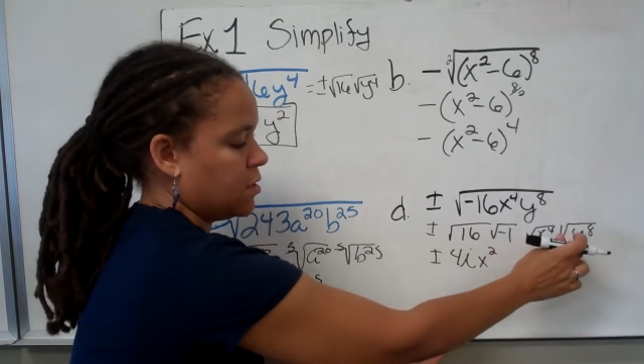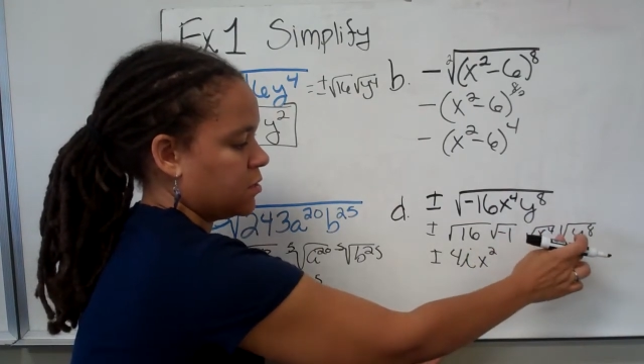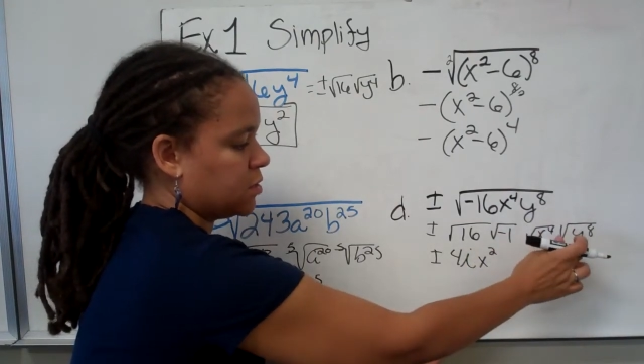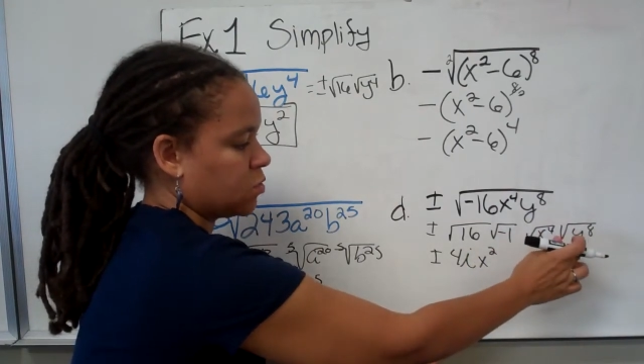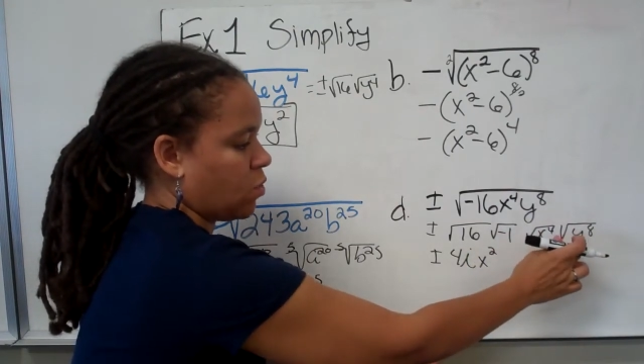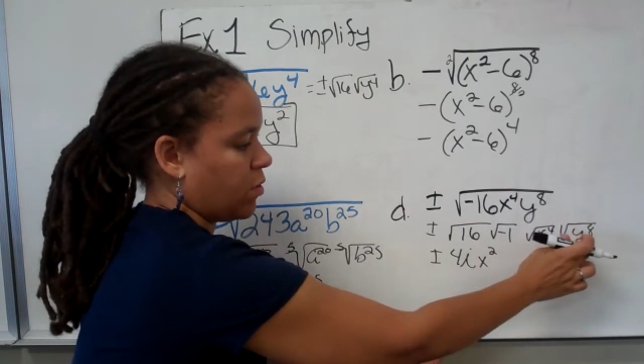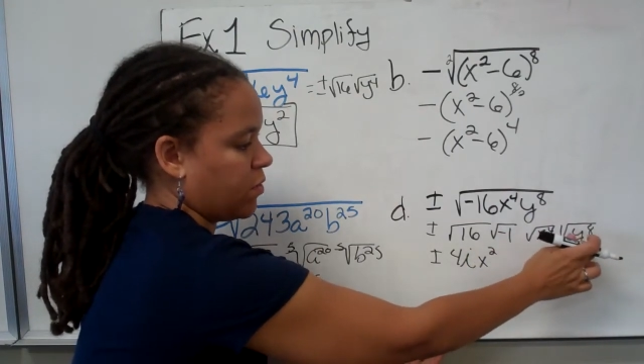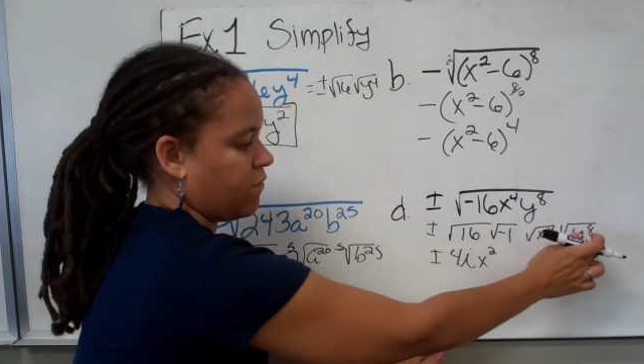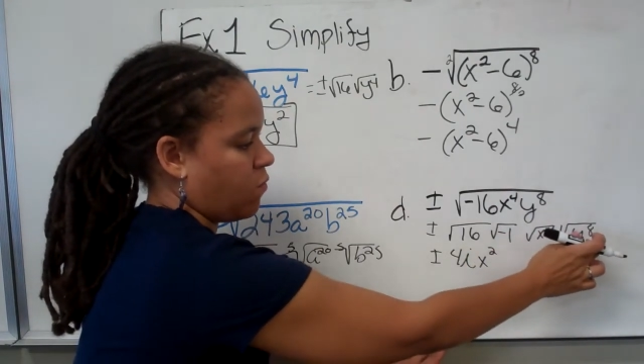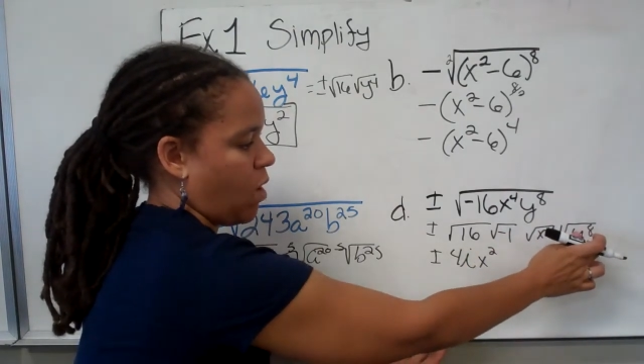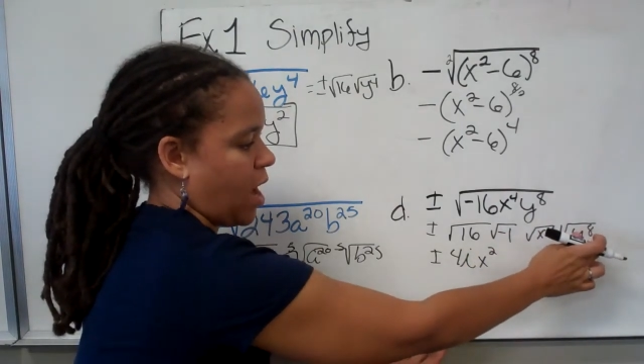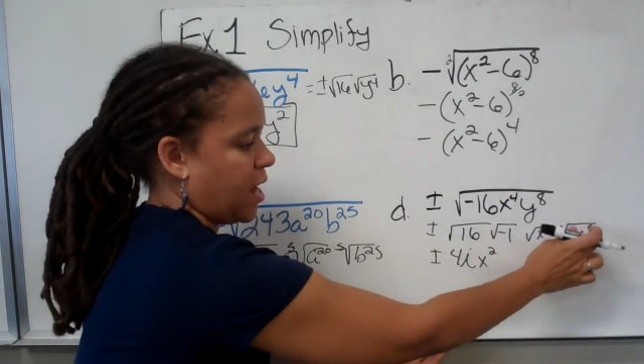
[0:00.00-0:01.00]
The square root of
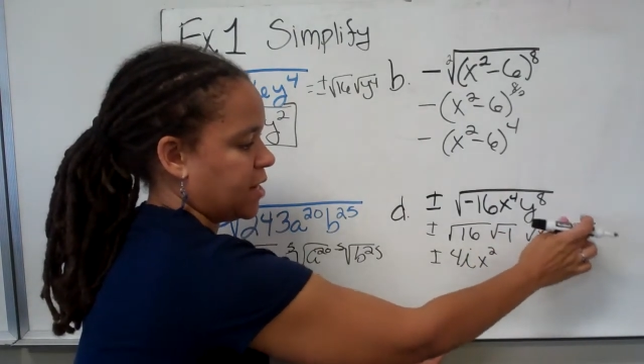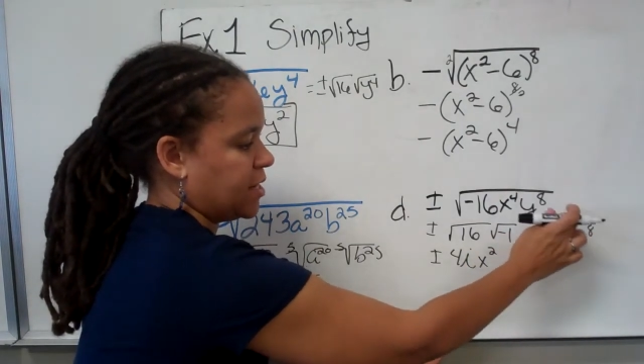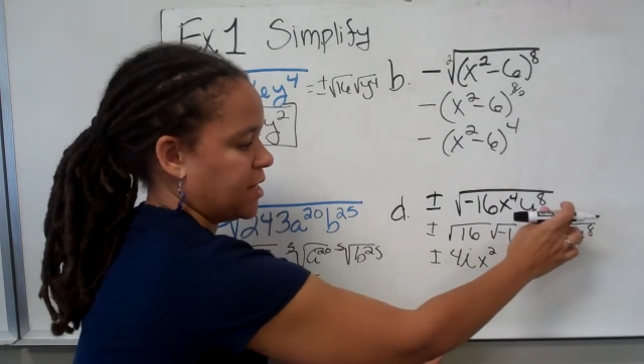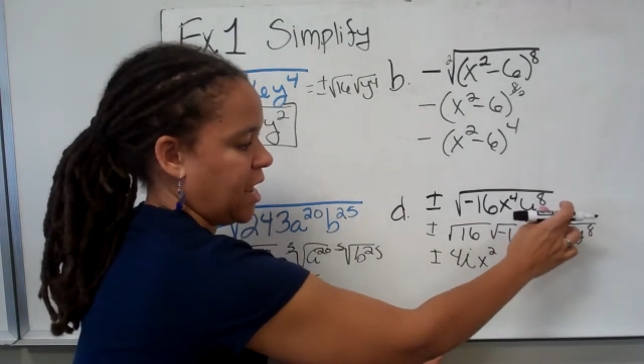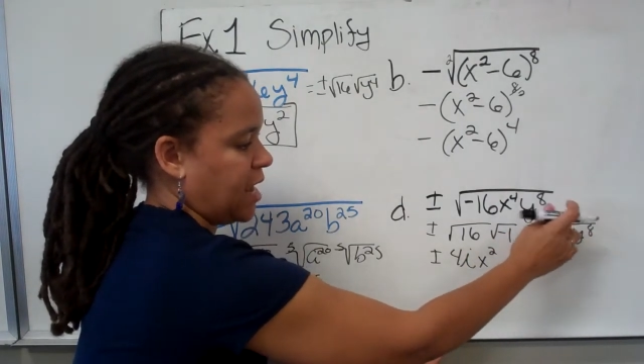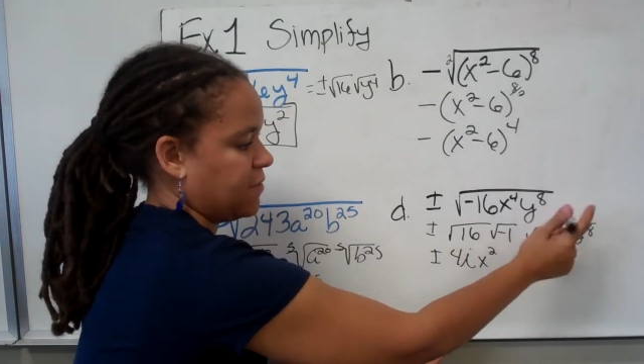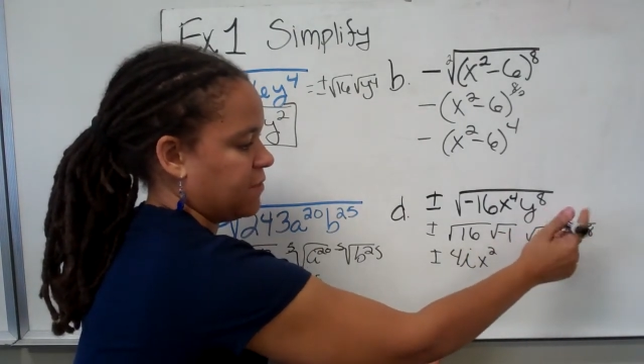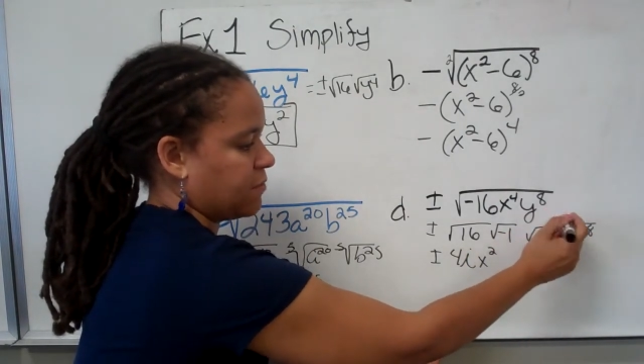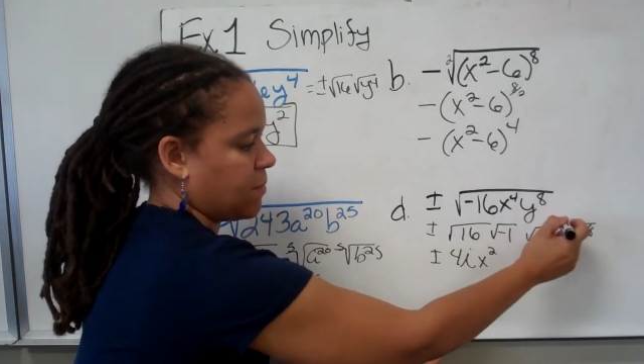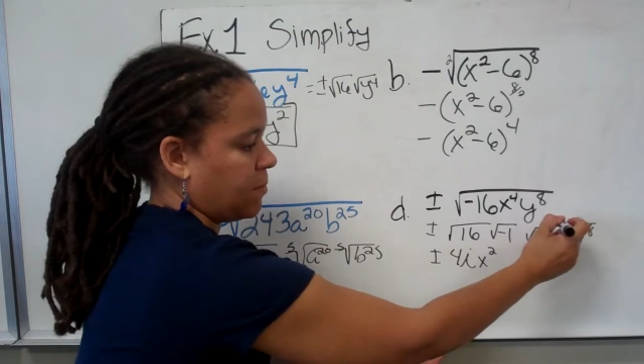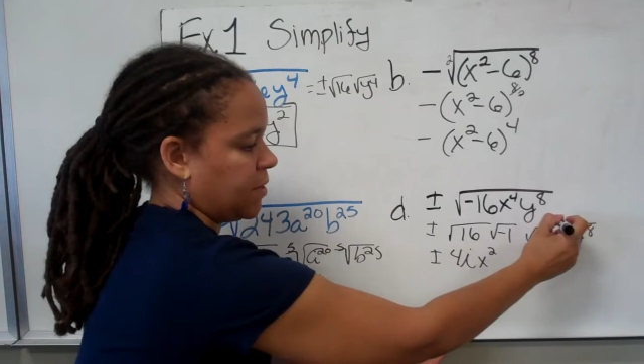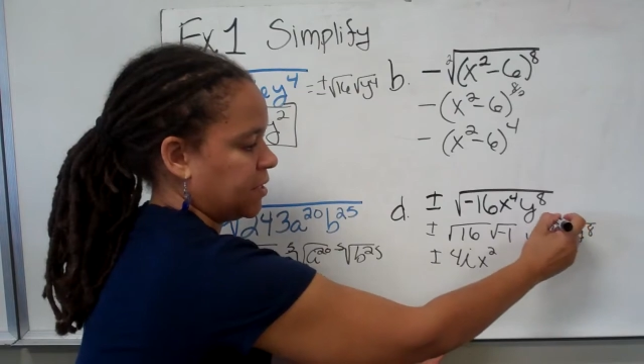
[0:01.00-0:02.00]
y to the 8th,
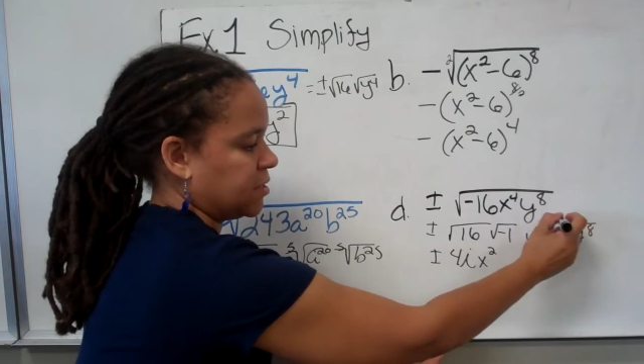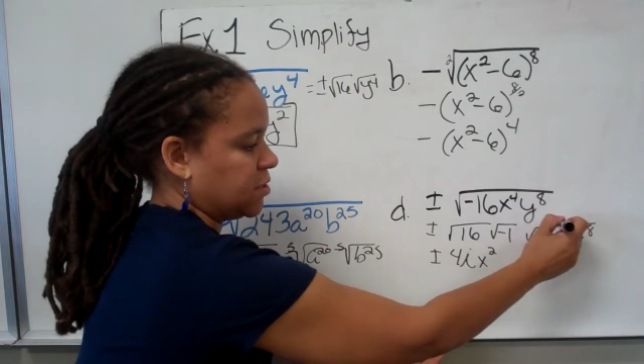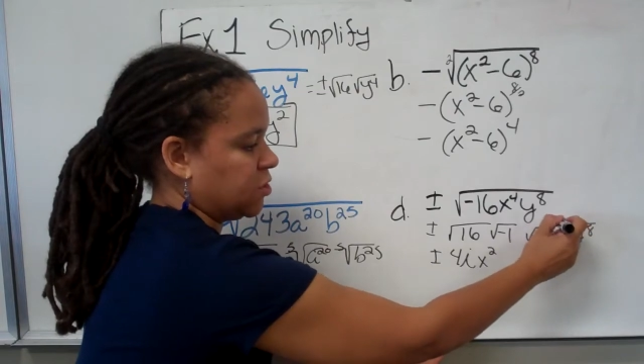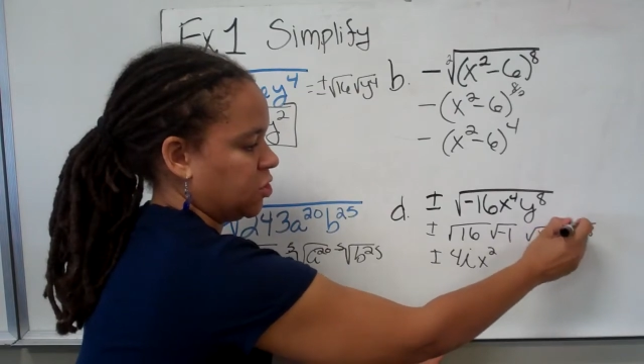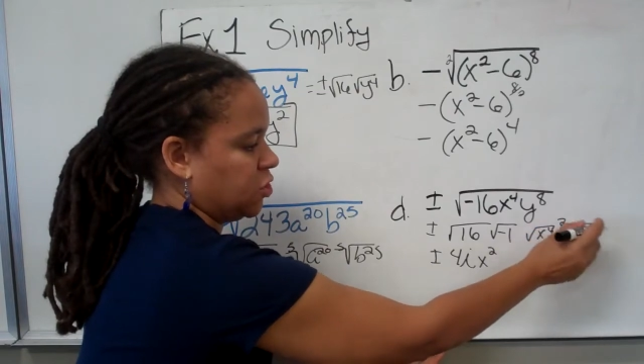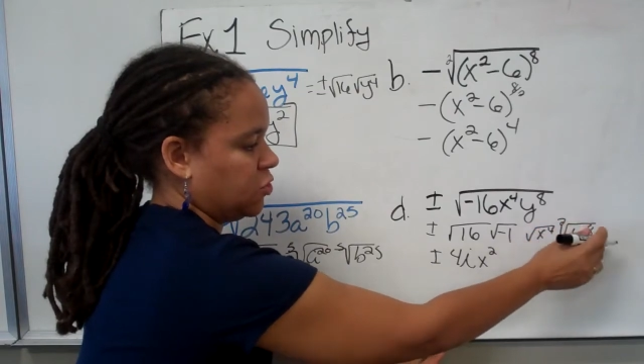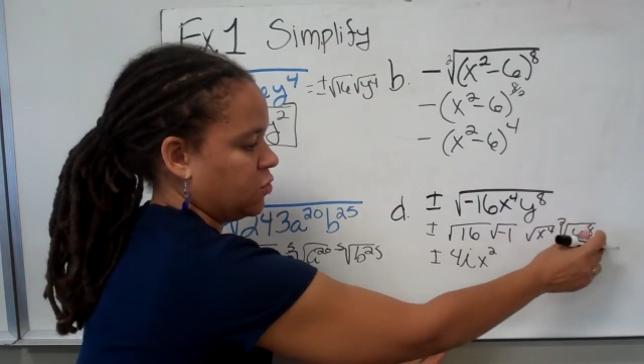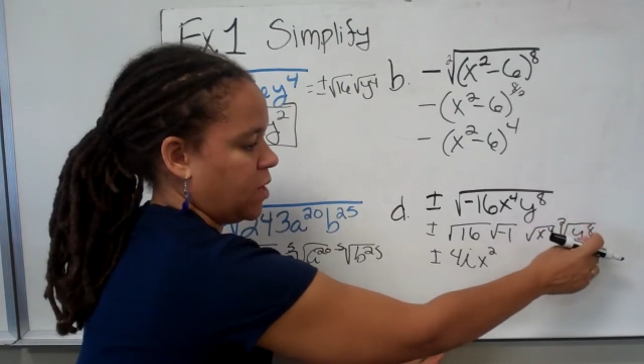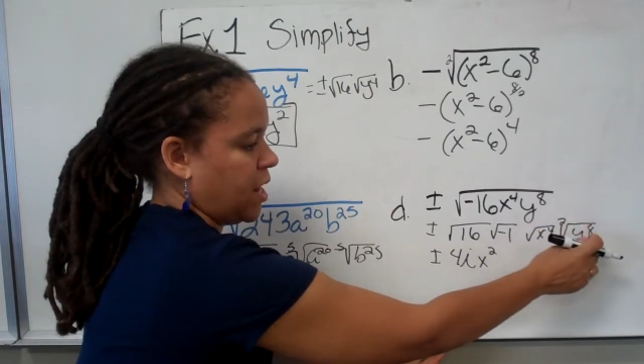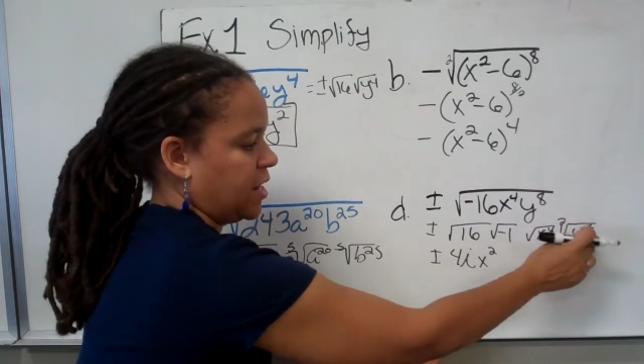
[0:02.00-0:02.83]
remember that's a 2.